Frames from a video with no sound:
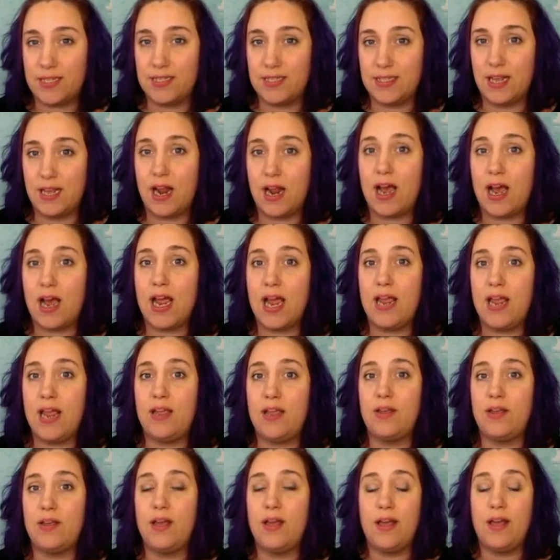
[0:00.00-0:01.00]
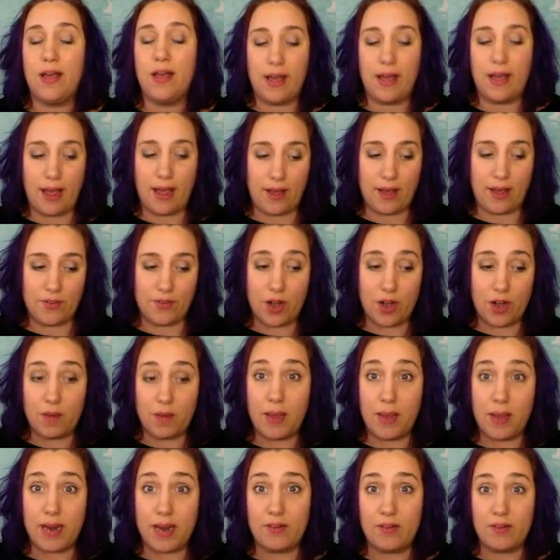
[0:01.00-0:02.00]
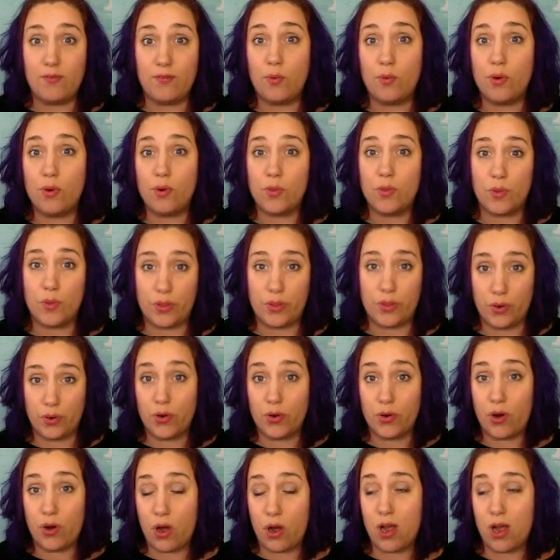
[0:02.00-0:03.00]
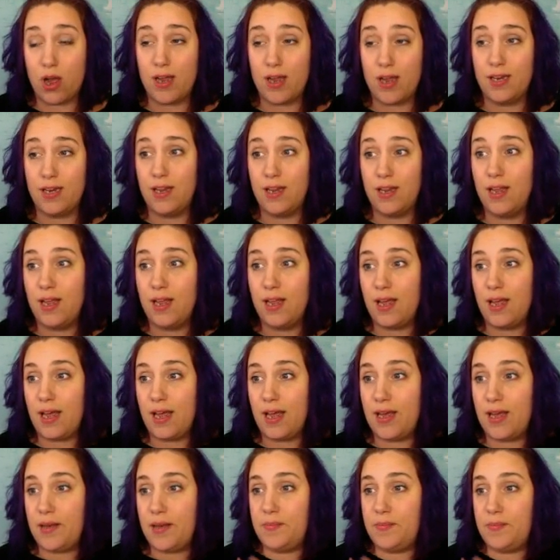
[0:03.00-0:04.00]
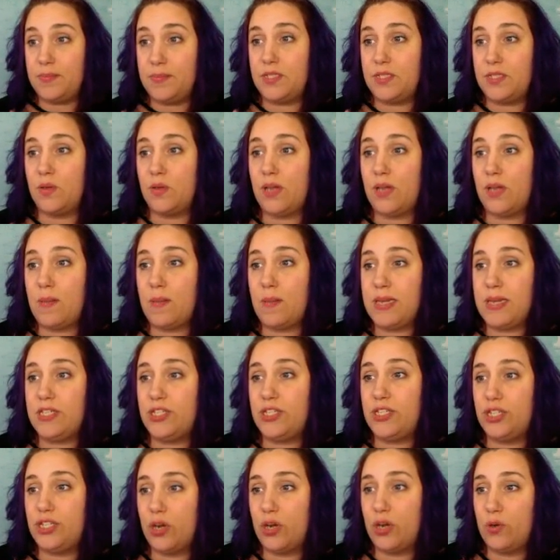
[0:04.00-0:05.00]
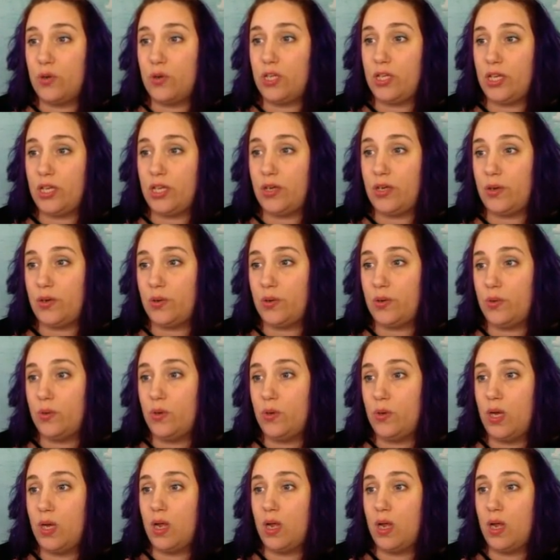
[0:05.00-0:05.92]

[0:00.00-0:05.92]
that I have gone back and forth with her on. So let me show you